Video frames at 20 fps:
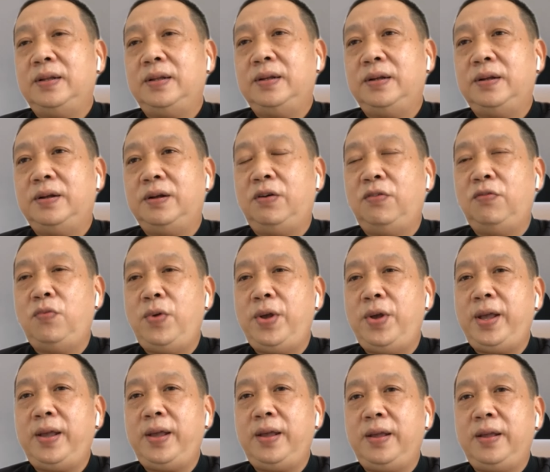uh, of
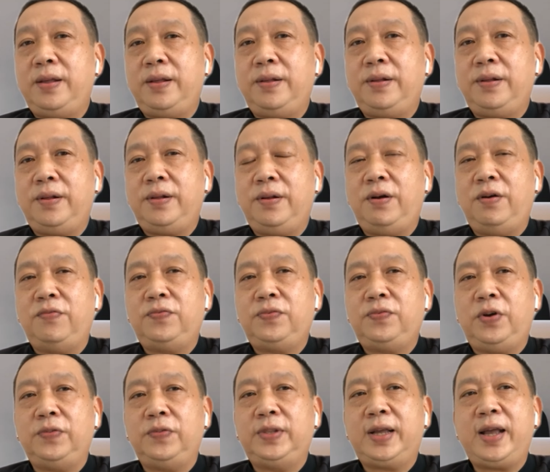where of,
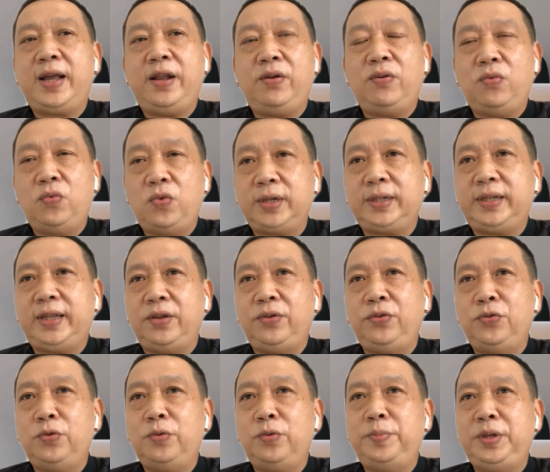of the kind of work that
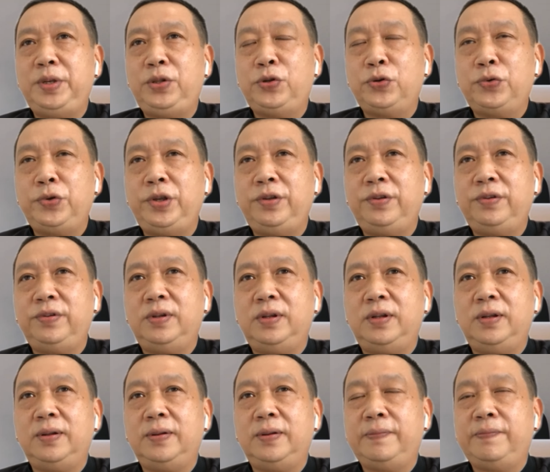you will be doing
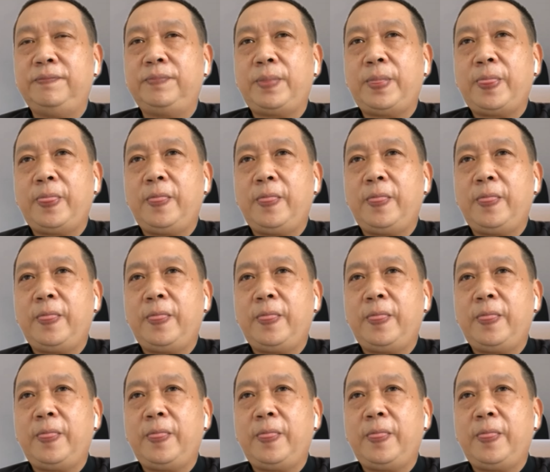um,